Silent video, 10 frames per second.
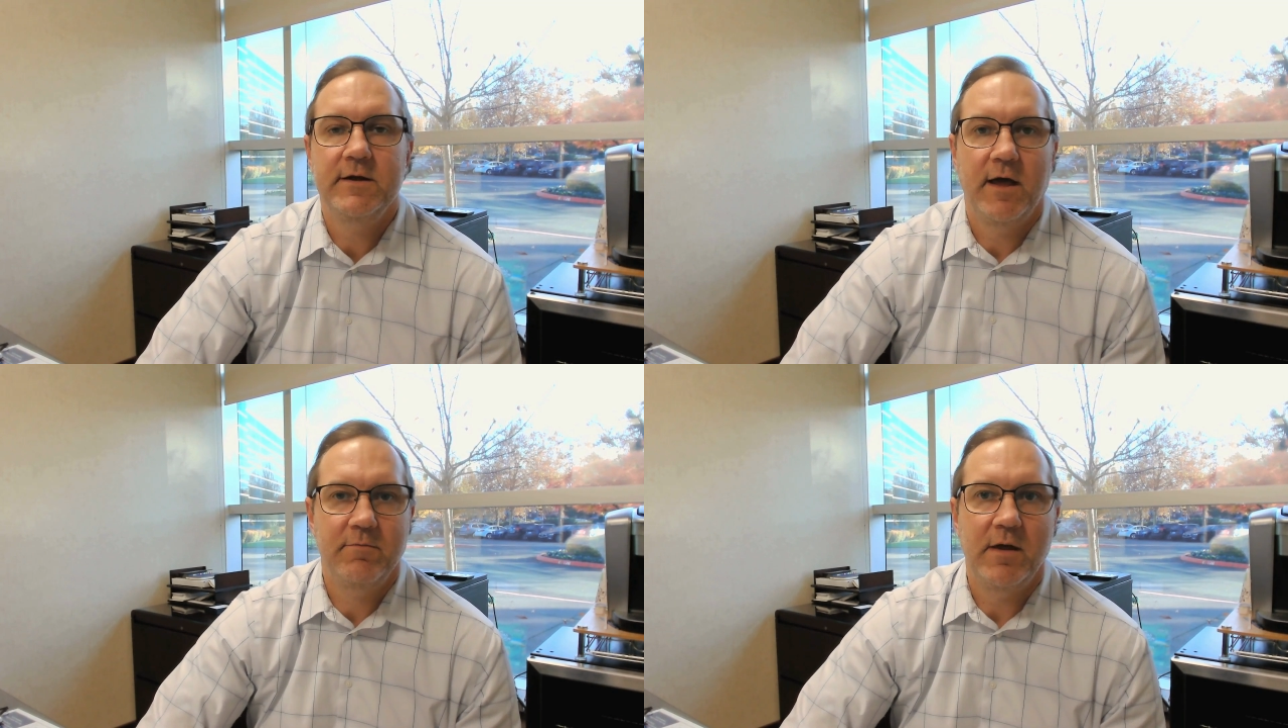
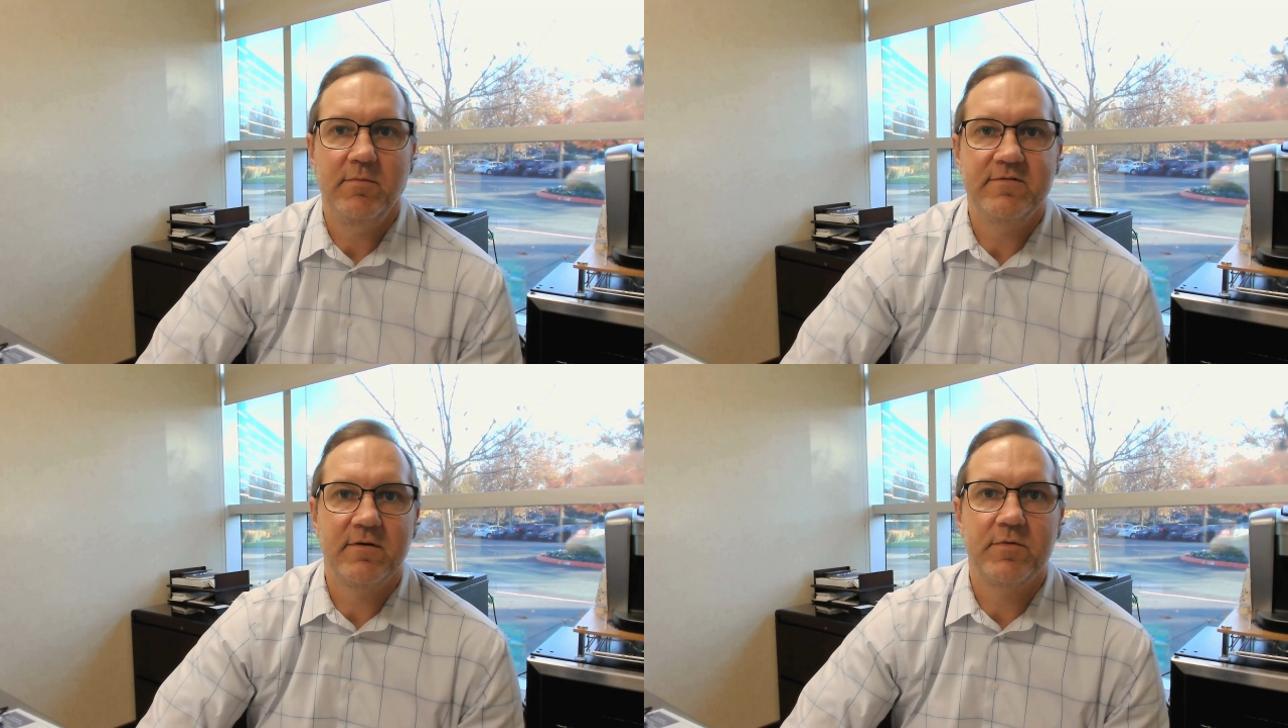and maybe
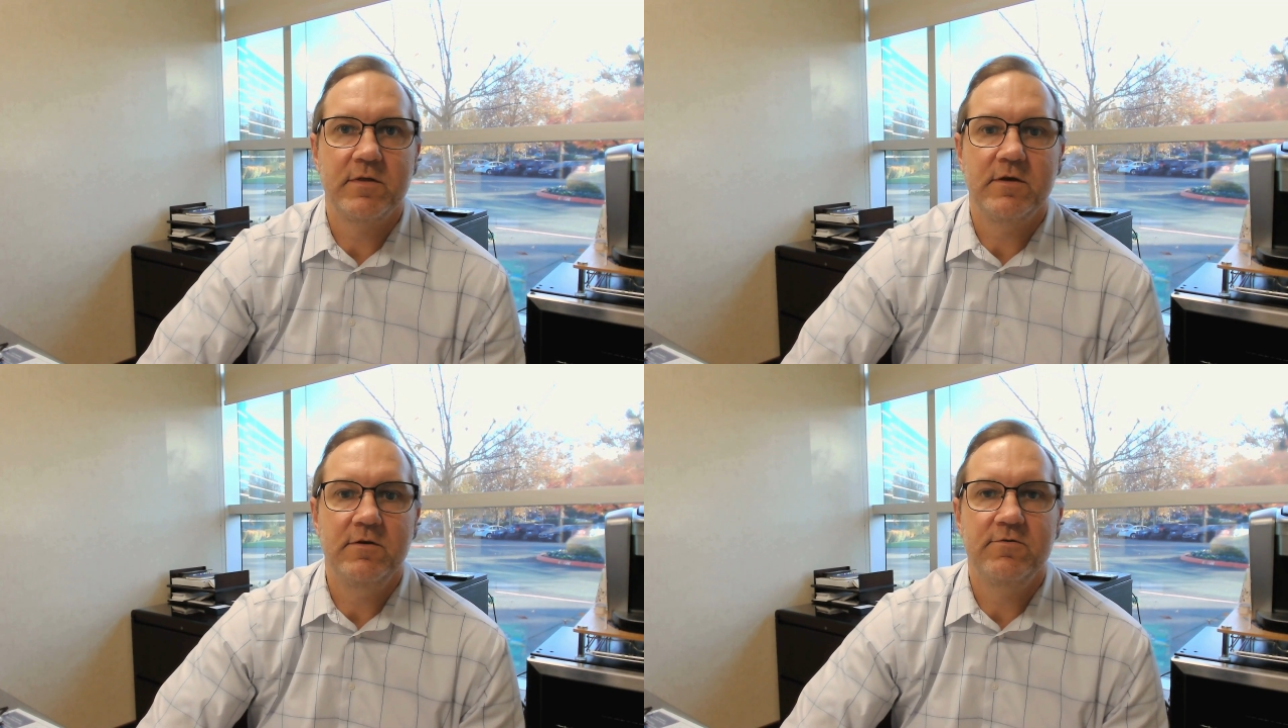something
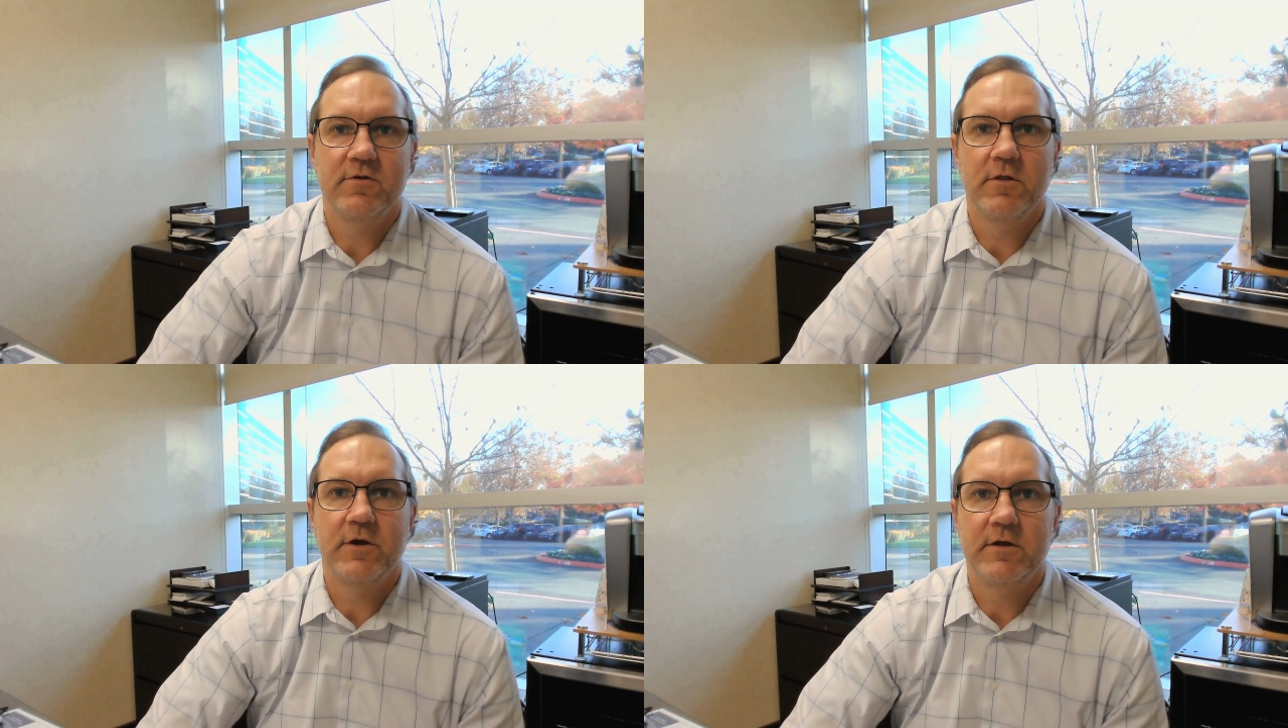that you should
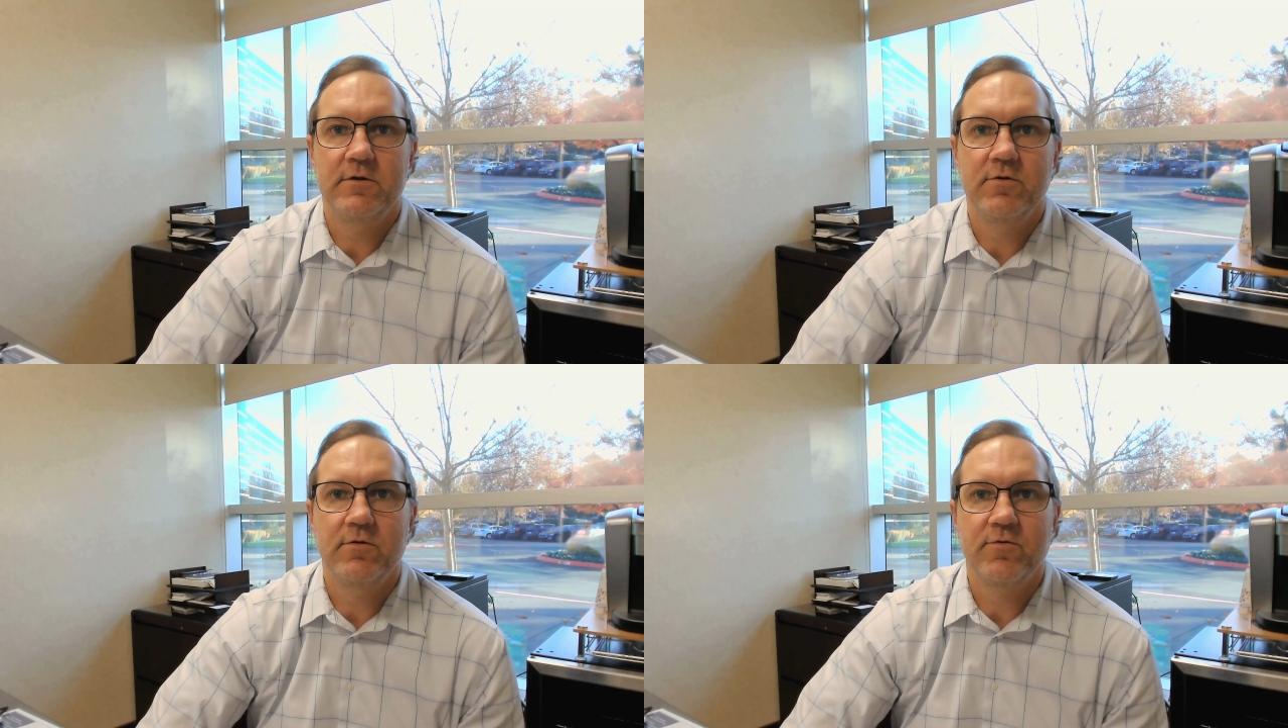look
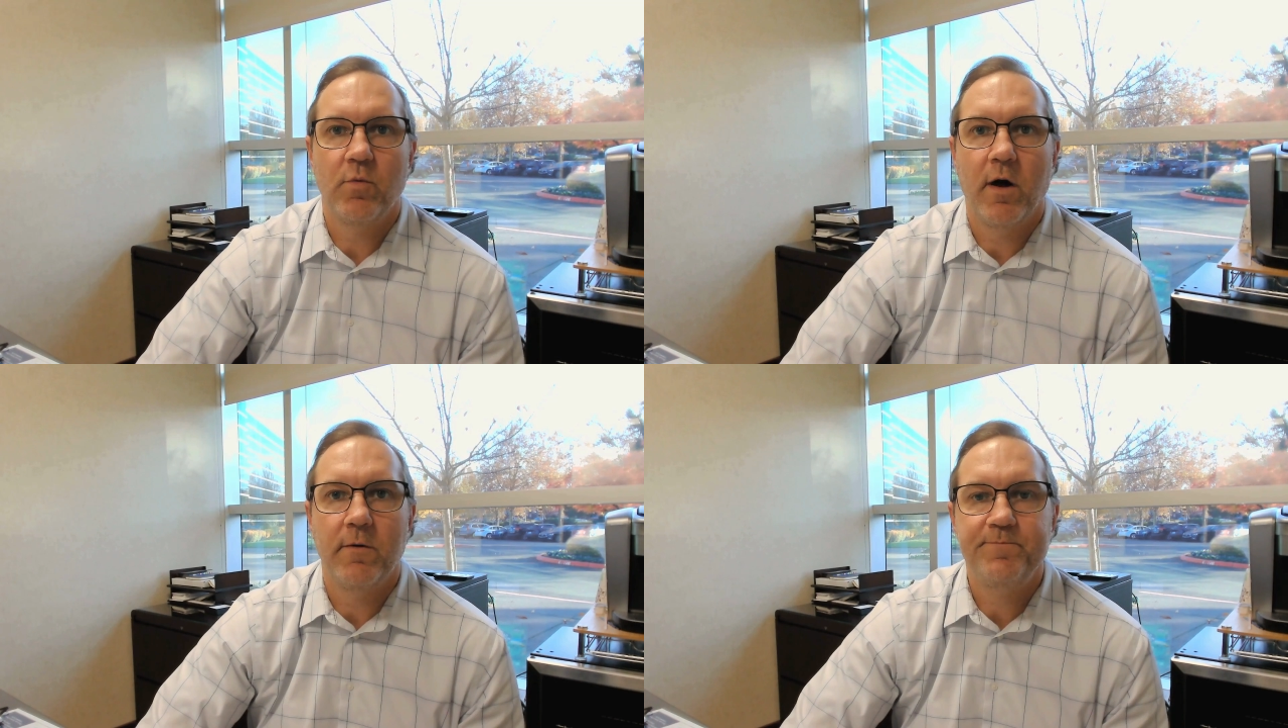into as
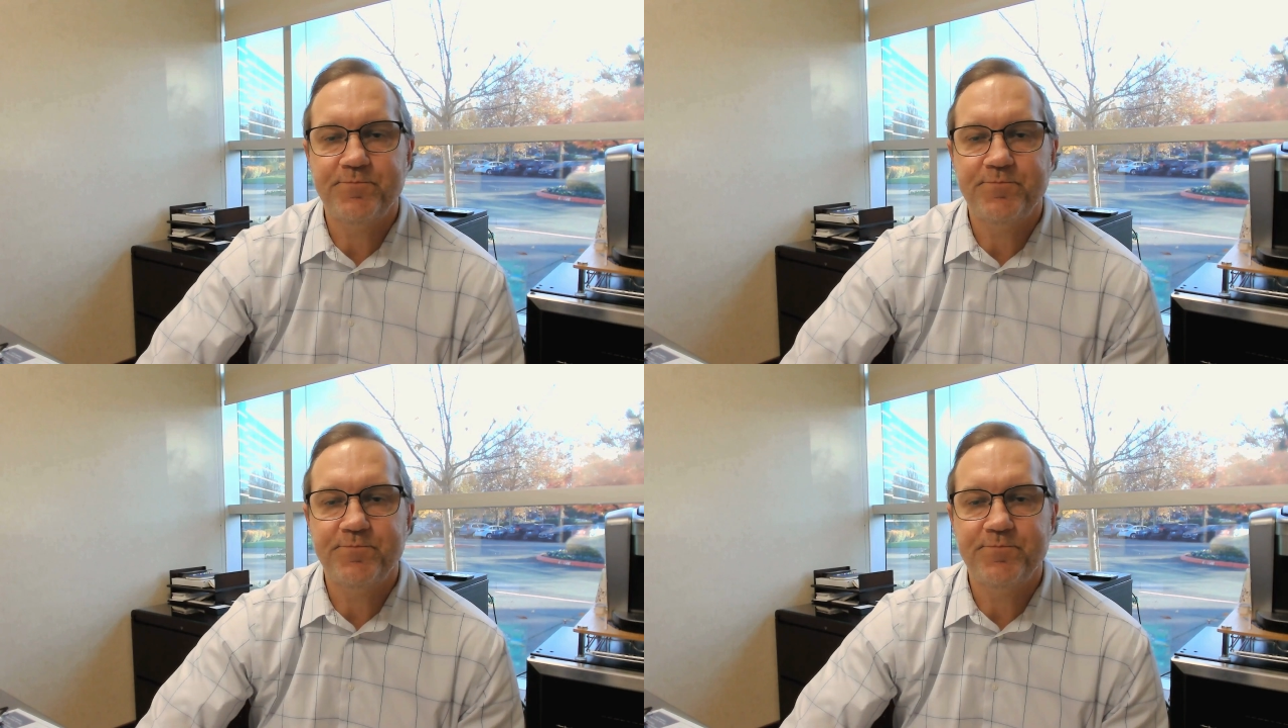well.